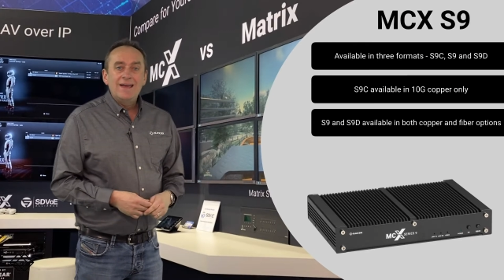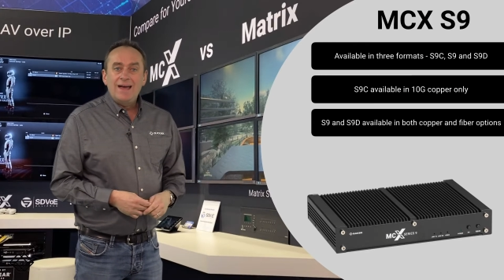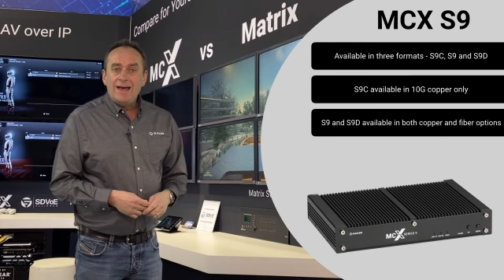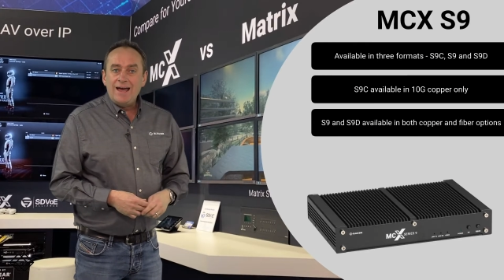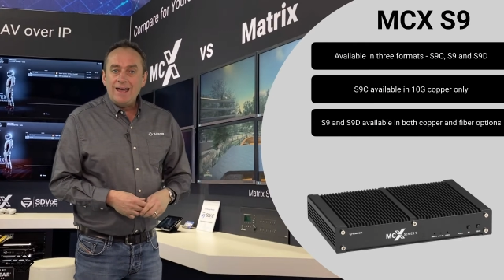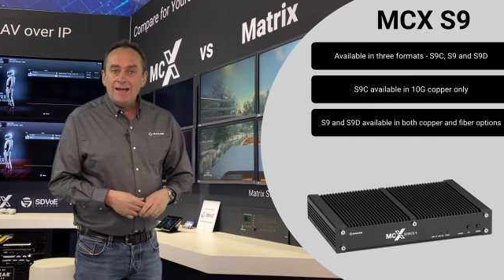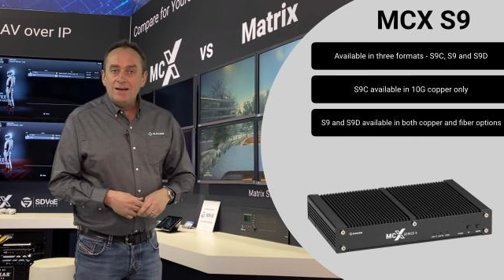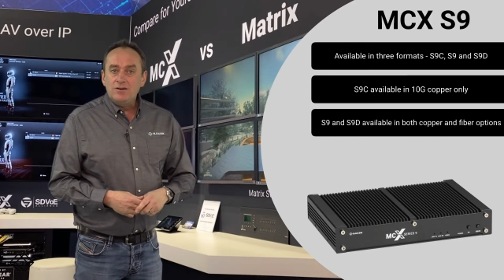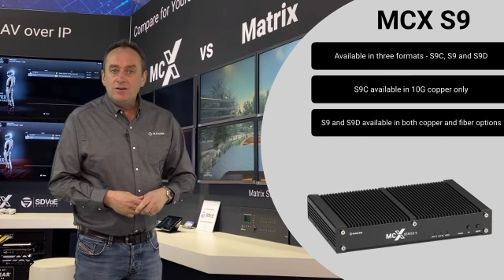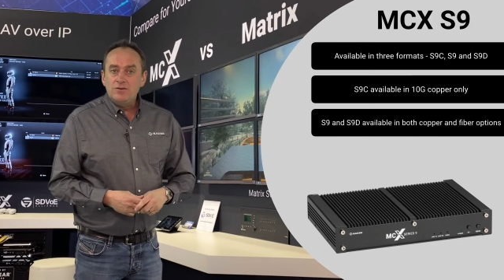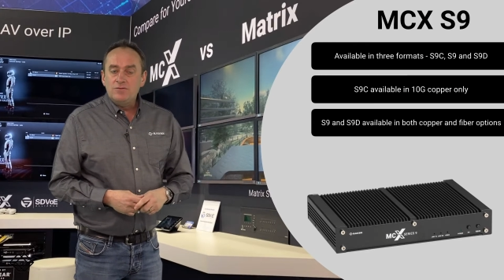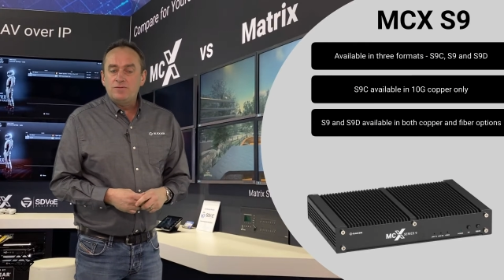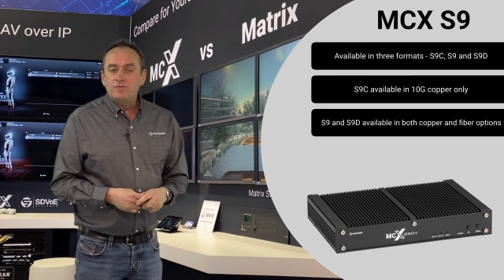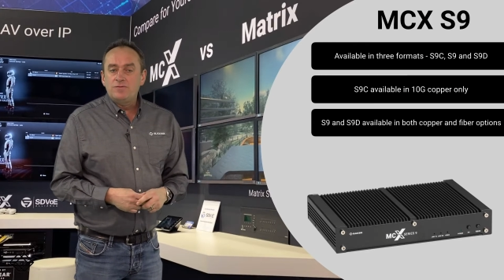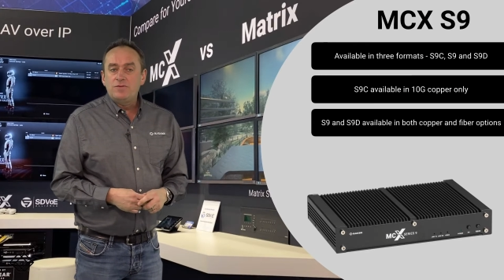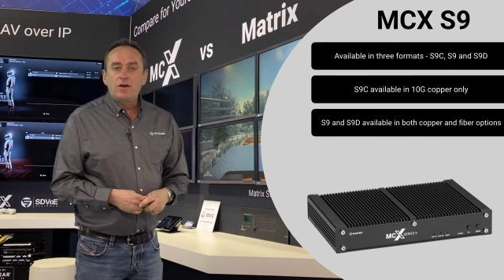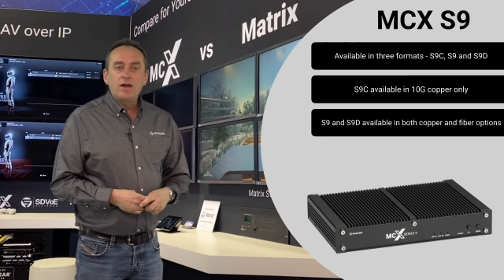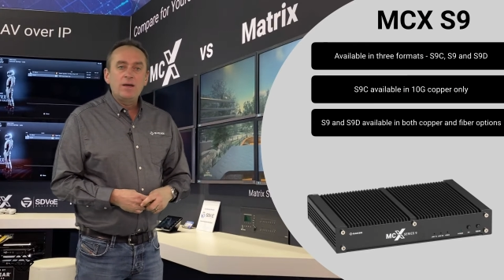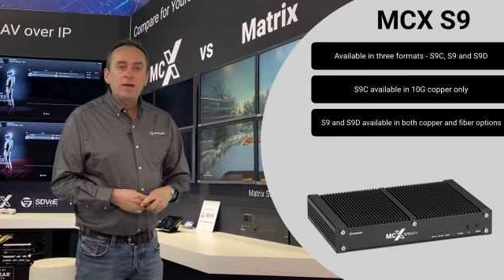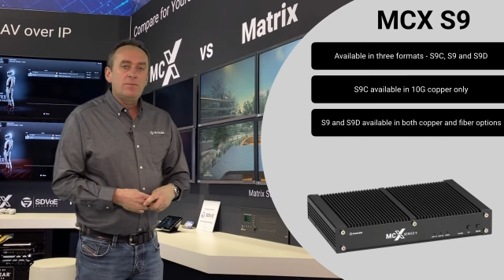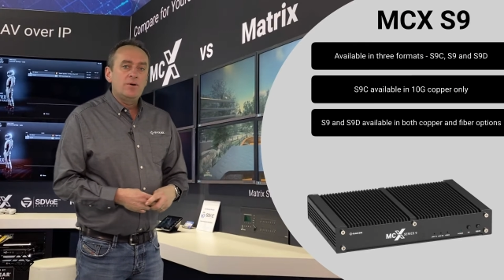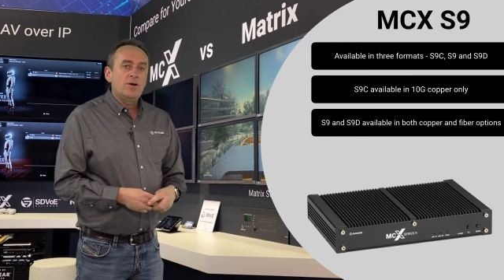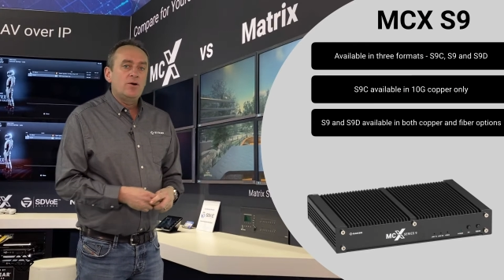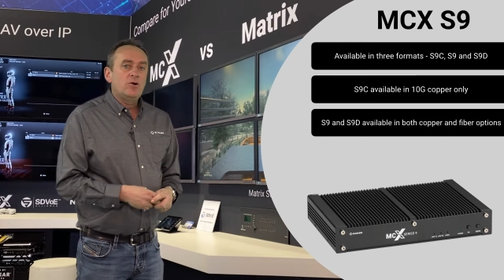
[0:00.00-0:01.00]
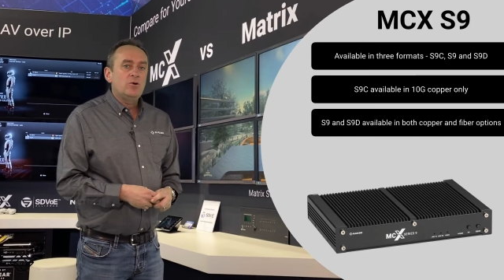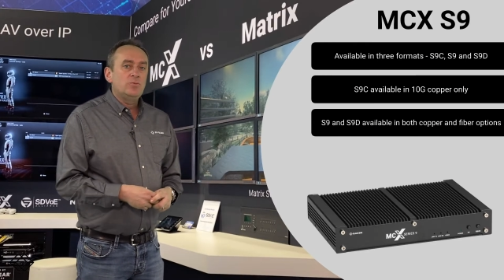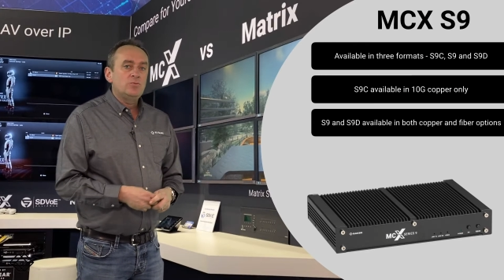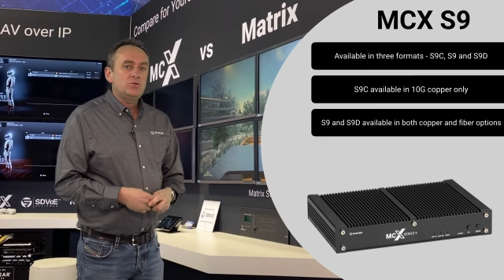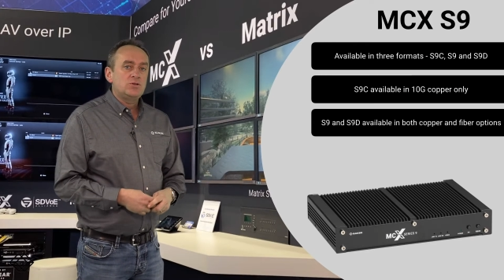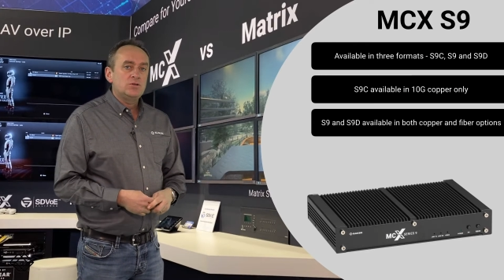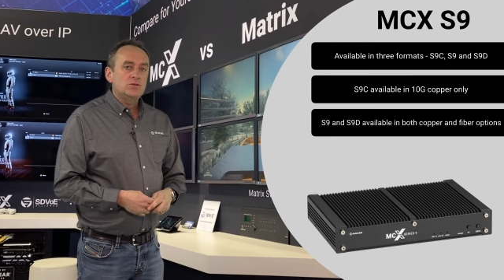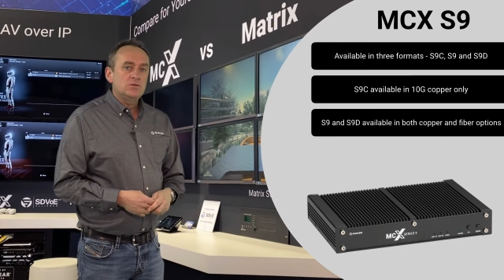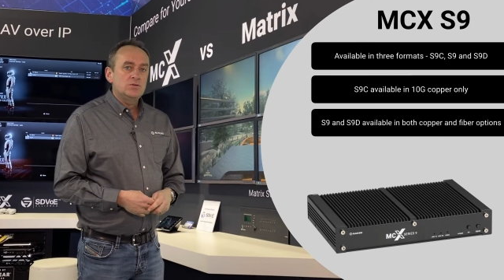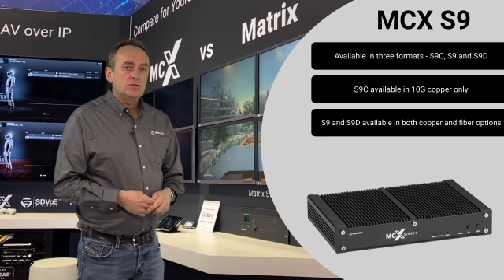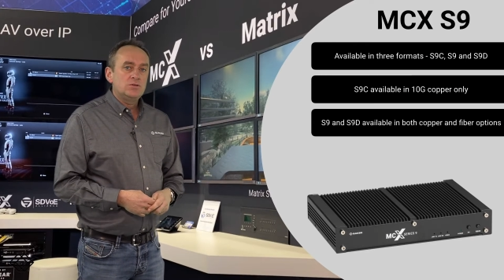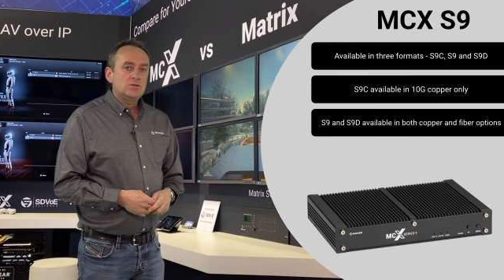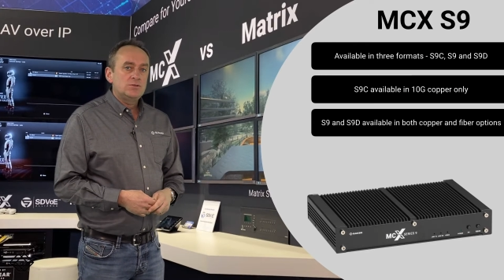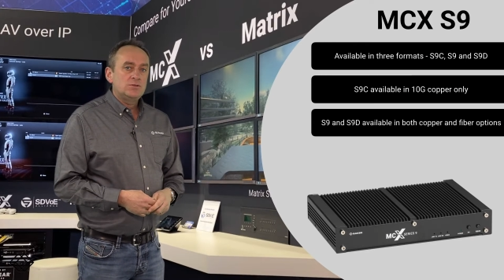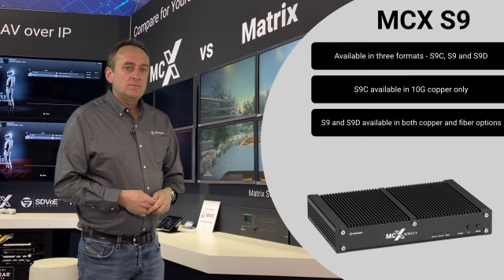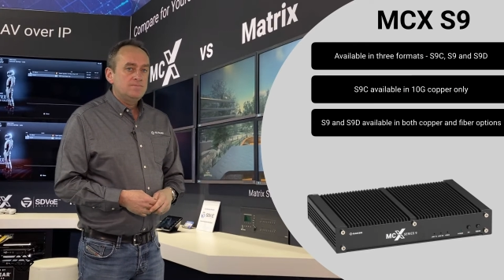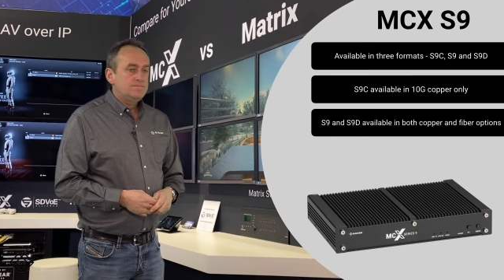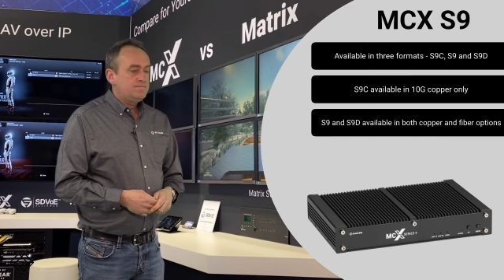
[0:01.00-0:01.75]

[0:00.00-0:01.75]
and fibre options.